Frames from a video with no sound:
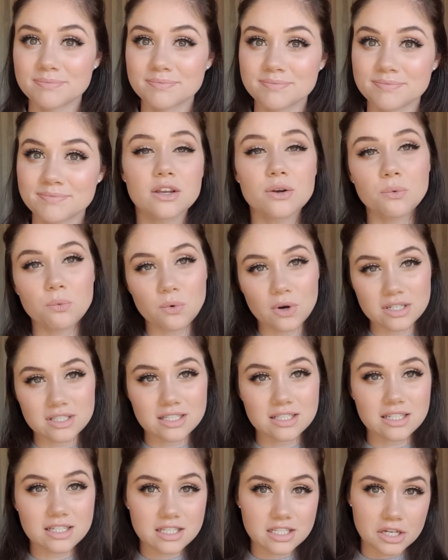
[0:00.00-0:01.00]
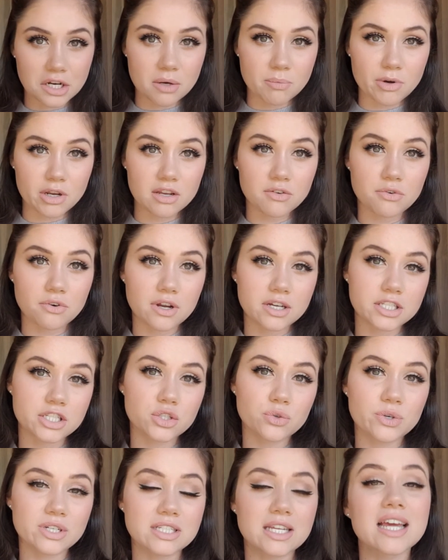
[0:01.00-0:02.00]
There wasn't a ceremony for us
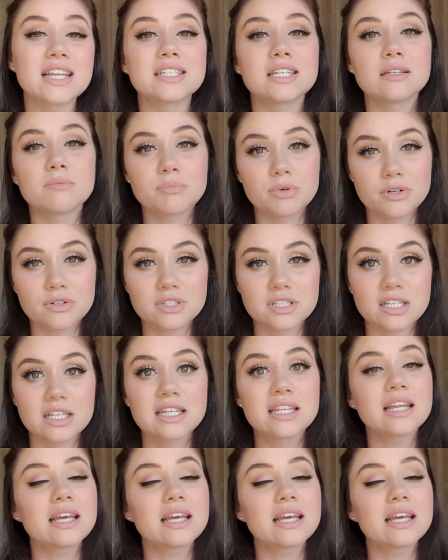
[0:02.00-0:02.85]
to attend in person,